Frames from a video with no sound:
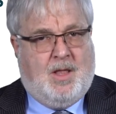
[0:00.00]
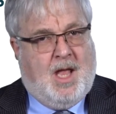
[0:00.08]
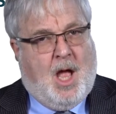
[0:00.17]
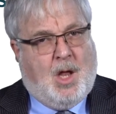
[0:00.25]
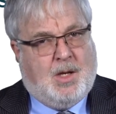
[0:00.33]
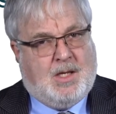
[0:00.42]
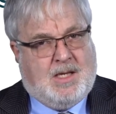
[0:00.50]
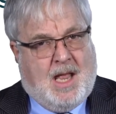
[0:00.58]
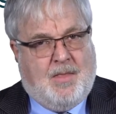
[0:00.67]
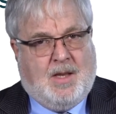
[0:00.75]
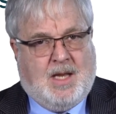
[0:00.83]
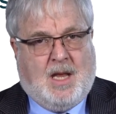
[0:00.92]
They
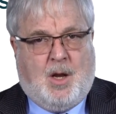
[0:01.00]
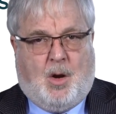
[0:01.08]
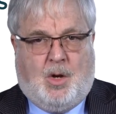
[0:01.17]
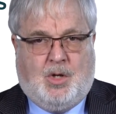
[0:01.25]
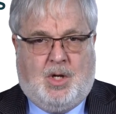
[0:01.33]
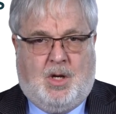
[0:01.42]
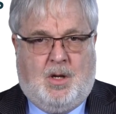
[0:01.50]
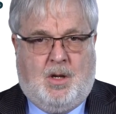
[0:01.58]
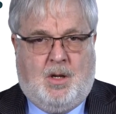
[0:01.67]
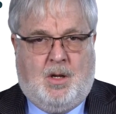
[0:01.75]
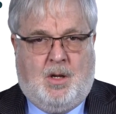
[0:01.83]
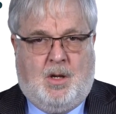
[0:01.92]
understand the technology,
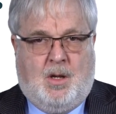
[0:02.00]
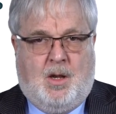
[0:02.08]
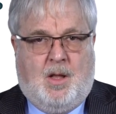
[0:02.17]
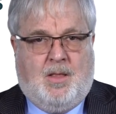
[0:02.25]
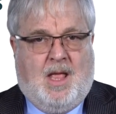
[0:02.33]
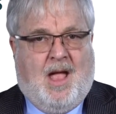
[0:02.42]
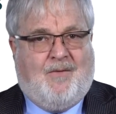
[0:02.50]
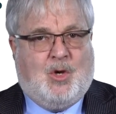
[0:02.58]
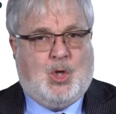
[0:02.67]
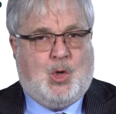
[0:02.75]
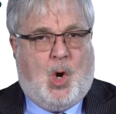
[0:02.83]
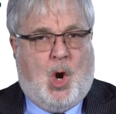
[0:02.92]
they have
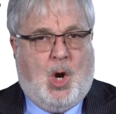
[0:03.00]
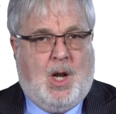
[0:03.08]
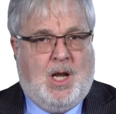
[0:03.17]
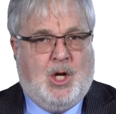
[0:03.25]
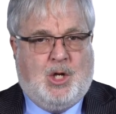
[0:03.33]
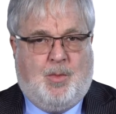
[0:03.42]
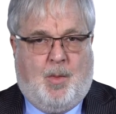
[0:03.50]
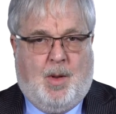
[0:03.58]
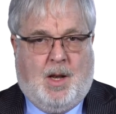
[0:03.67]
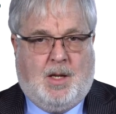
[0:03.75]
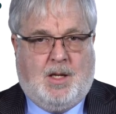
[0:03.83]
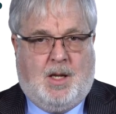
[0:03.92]
a strong leadership
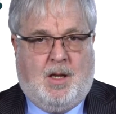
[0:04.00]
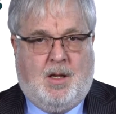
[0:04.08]
ability,